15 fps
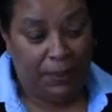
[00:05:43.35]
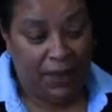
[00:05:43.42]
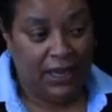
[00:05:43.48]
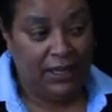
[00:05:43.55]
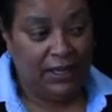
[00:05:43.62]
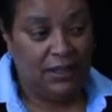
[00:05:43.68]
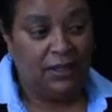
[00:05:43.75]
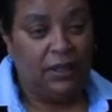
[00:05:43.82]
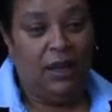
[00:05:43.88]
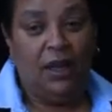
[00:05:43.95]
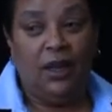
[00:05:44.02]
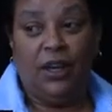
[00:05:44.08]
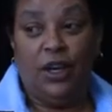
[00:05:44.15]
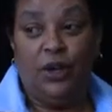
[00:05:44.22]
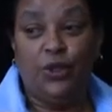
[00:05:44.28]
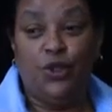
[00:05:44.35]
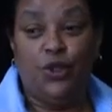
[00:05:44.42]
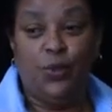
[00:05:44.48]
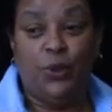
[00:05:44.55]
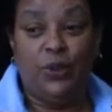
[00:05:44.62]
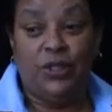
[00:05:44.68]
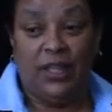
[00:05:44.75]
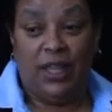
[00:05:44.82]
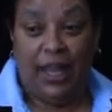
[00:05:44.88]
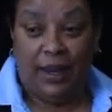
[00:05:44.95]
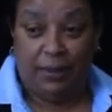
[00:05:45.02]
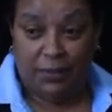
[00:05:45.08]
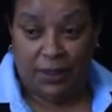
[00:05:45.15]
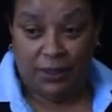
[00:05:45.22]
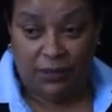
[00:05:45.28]
pays goes towards the
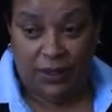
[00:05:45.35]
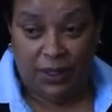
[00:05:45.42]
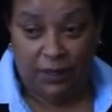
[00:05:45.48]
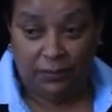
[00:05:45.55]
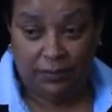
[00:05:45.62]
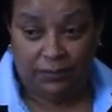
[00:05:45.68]
admin fee.